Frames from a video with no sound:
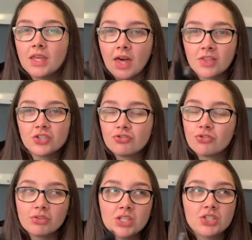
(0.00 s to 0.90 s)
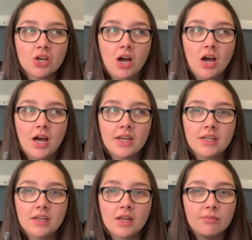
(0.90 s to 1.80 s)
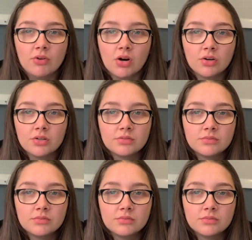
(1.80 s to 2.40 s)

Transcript: get the screenshot and I'm wrong.